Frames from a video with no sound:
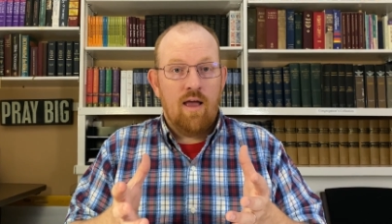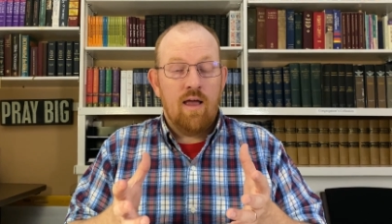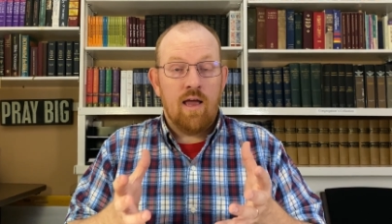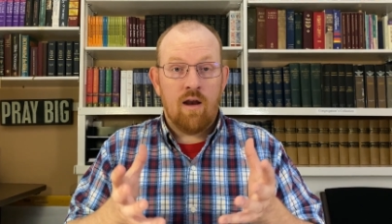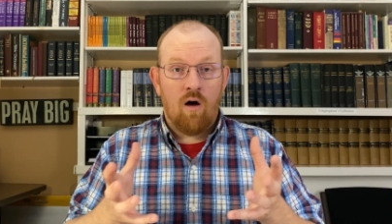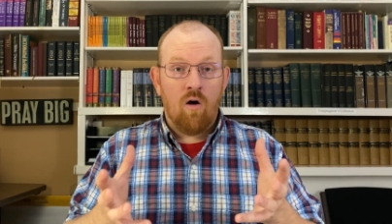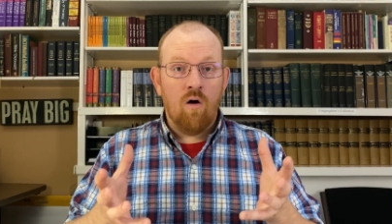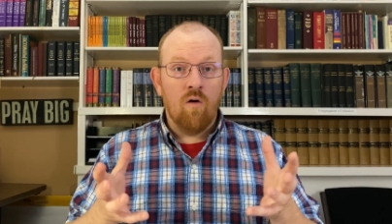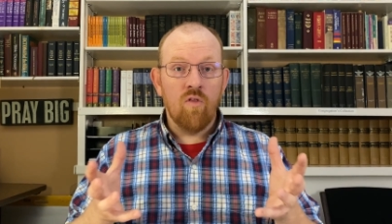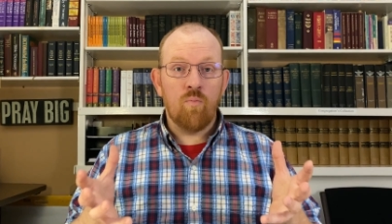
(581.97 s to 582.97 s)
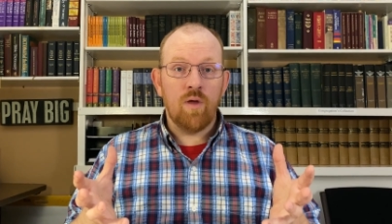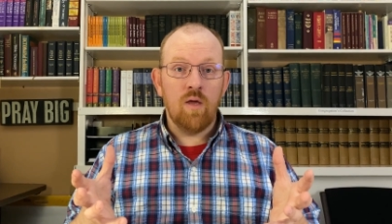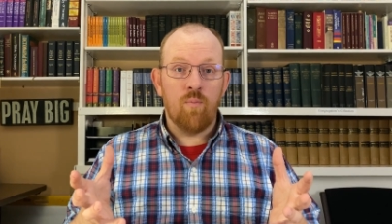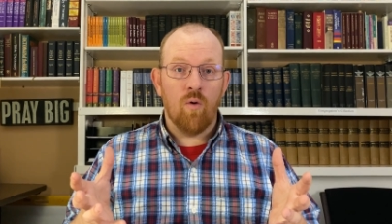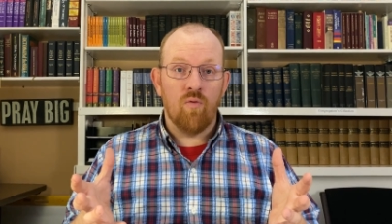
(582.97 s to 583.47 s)
And all the
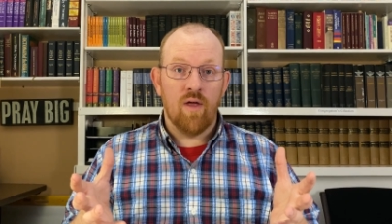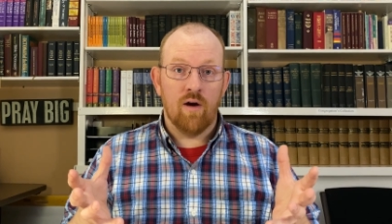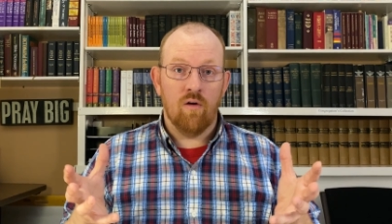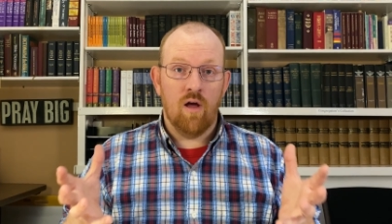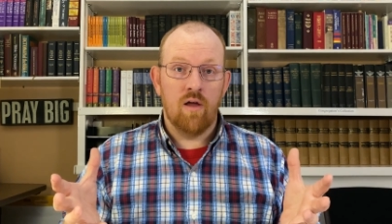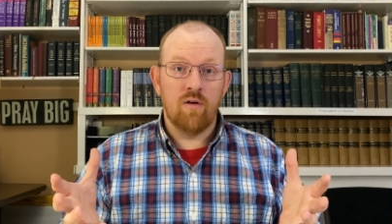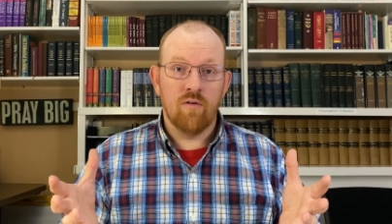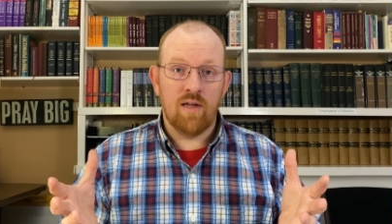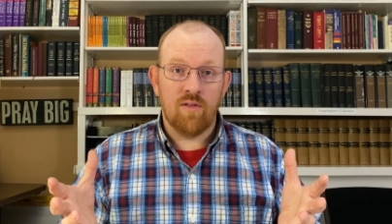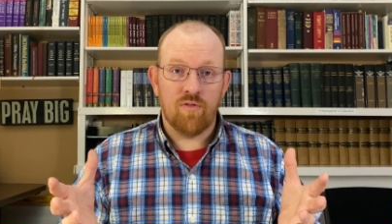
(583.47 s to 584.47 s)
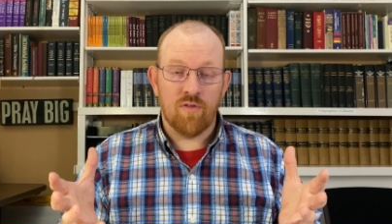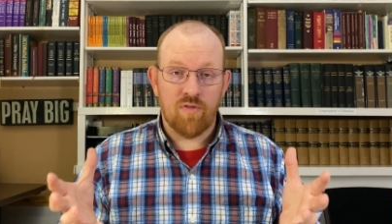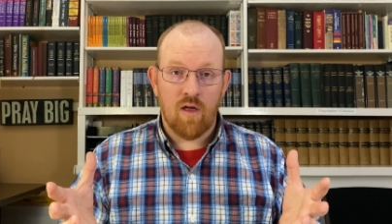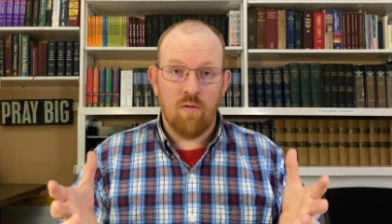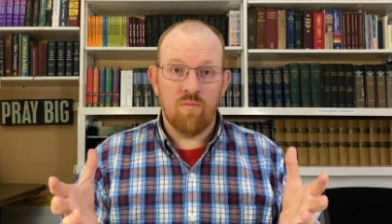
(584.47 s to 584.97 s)
people that are underneath the
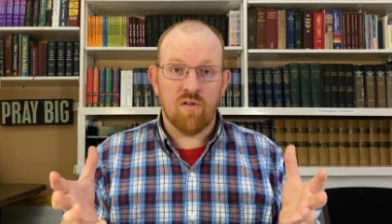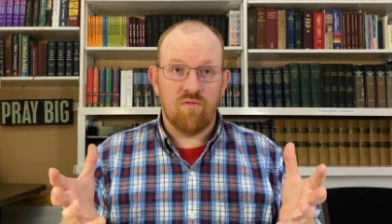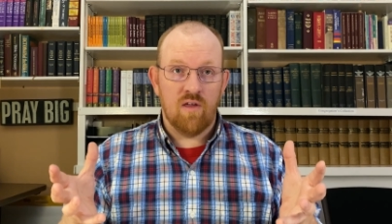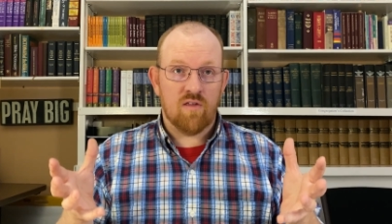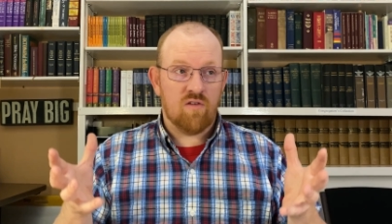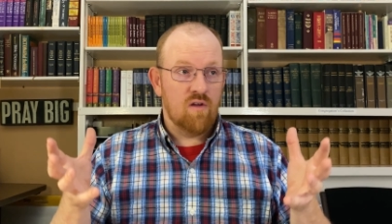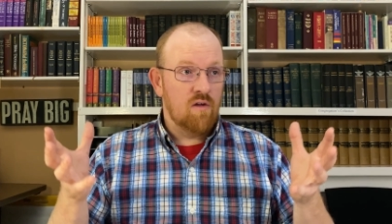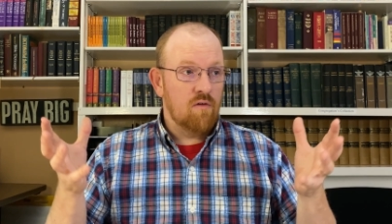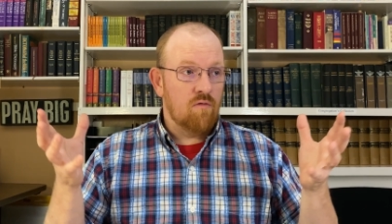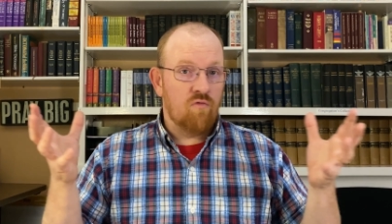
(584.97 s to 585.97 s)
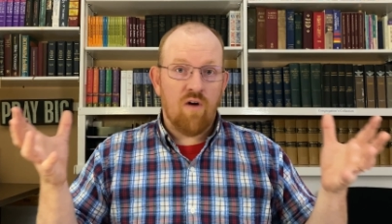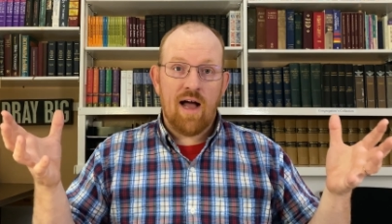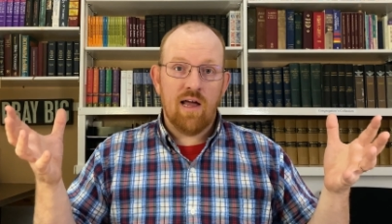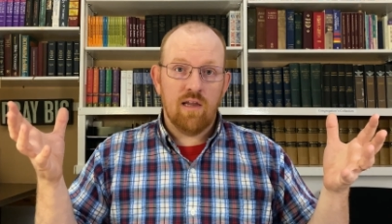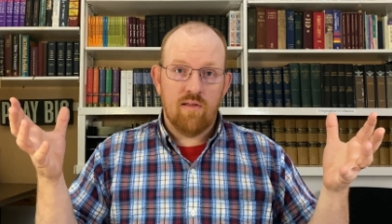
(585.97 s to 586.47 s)
thumbs of this
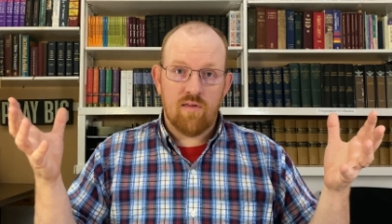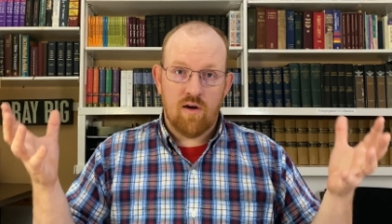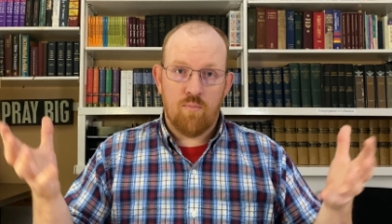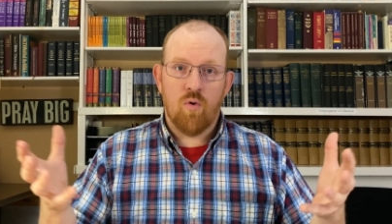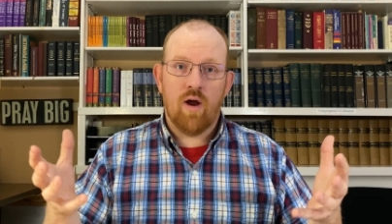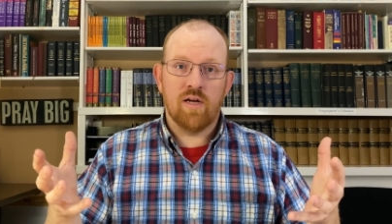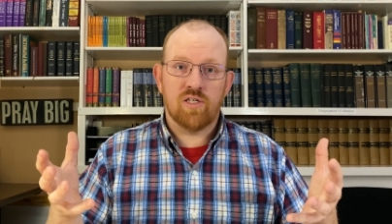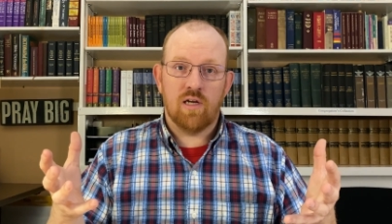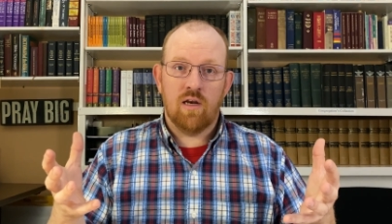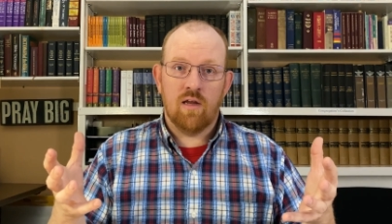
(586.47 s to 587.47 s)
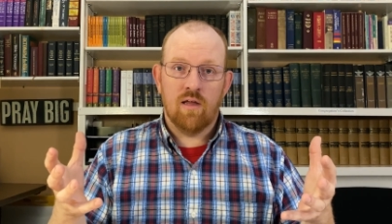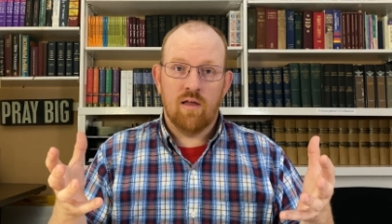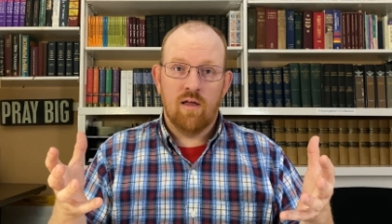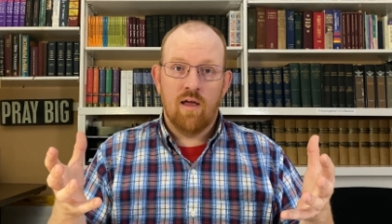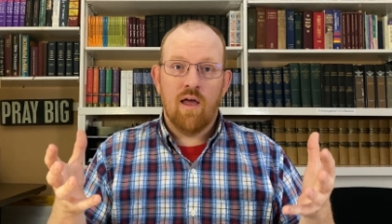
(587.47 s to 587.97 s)
violence and oppression,
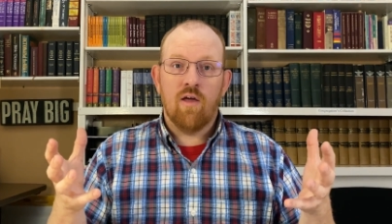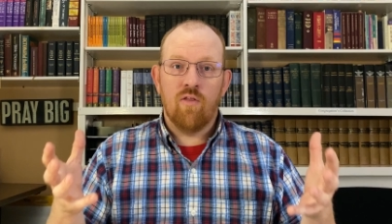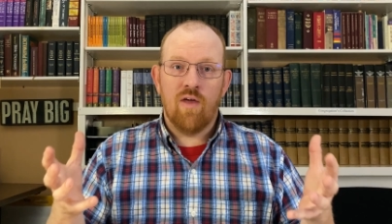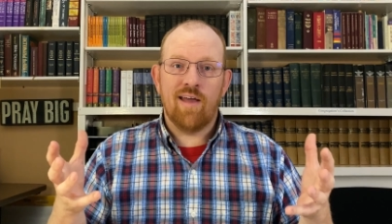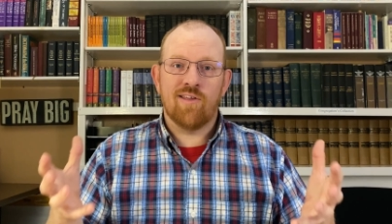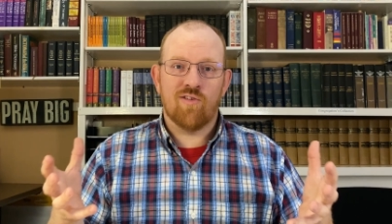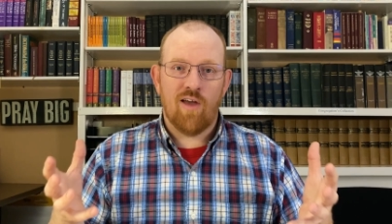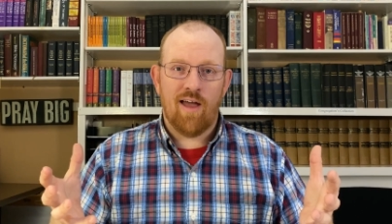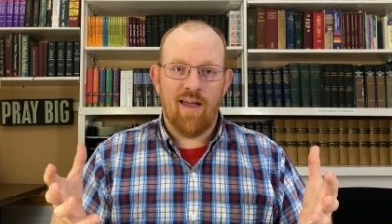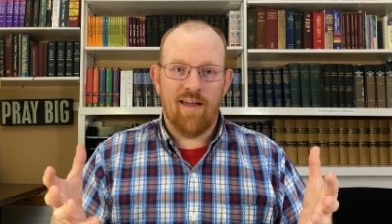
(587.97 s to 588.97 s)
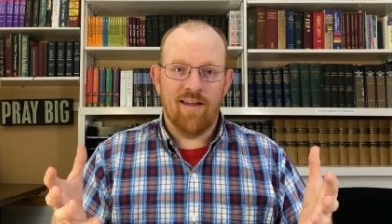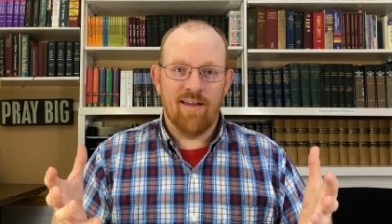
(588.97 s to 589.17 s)
they say,